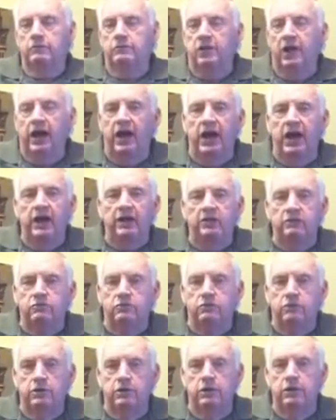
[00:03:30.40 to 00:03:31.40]

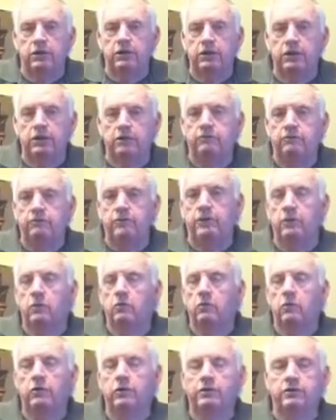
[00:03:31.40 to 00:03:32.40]
tax relief.
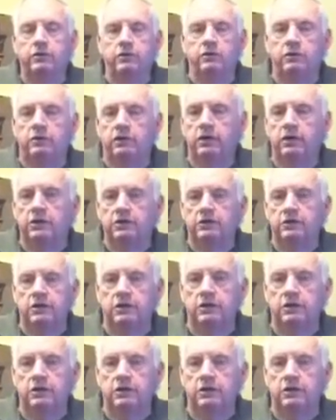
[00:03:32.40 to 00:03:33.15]
What they're not